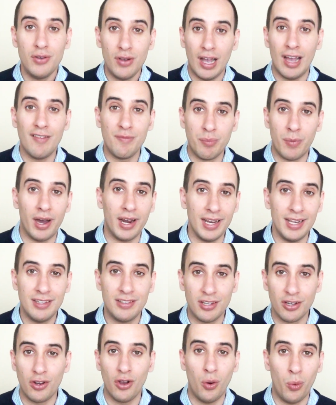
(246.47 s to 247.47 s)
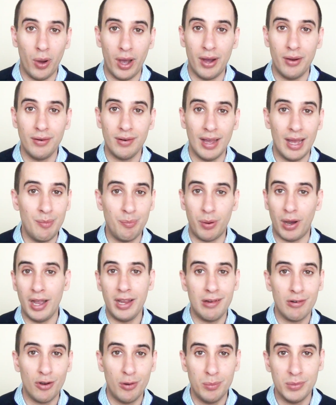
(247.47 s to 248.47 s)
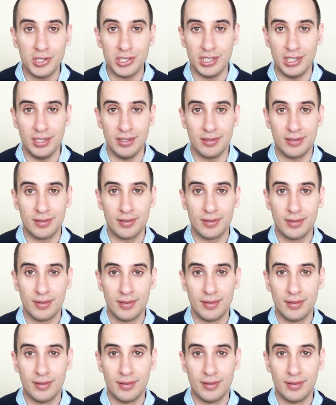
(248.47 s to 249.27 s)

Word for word: you have money to go out and buy your own machines.